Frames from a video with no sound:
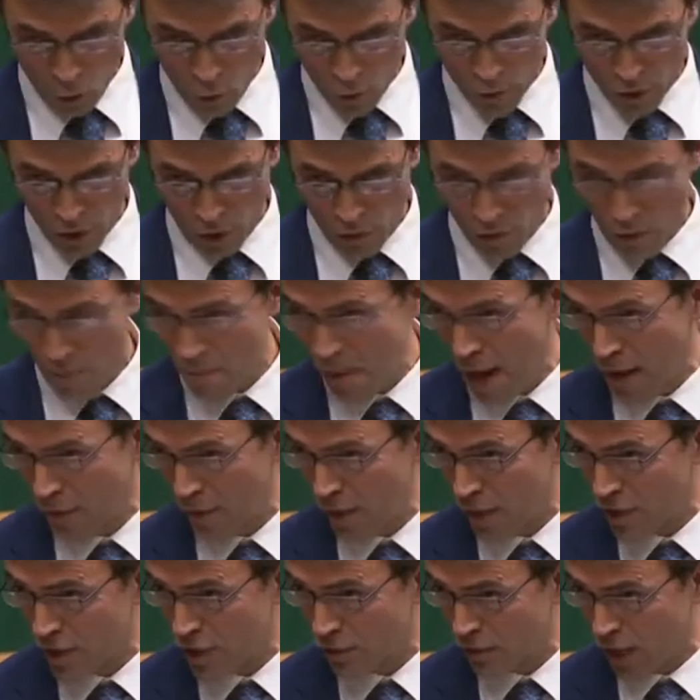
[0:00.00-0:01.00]
also the
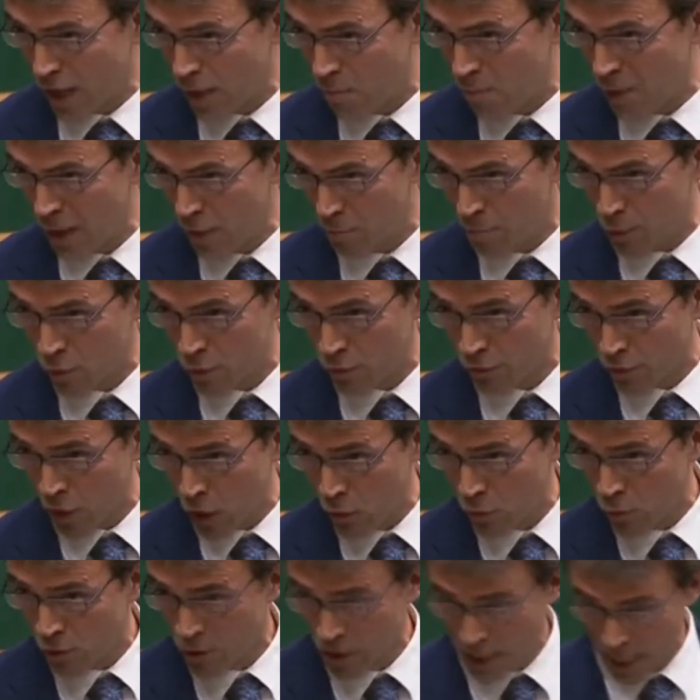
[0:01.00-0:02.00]
merits of a people's
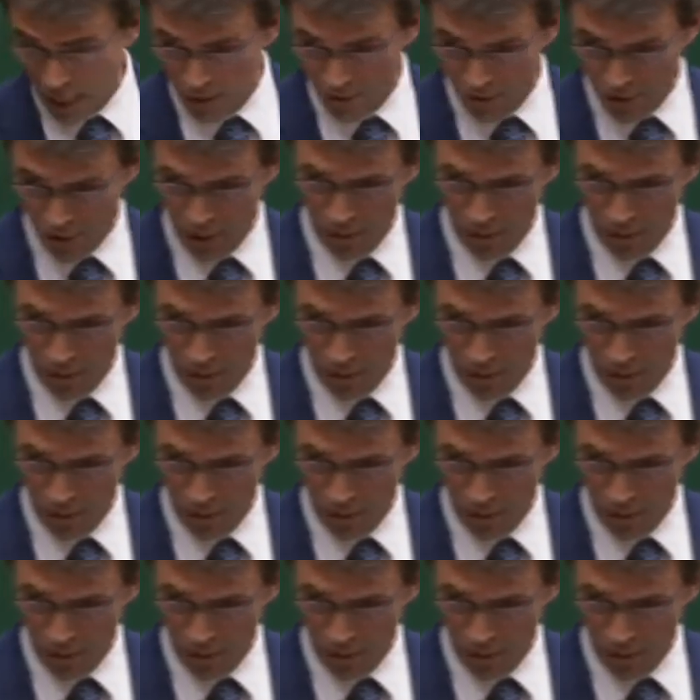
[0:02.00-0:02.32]
vote, again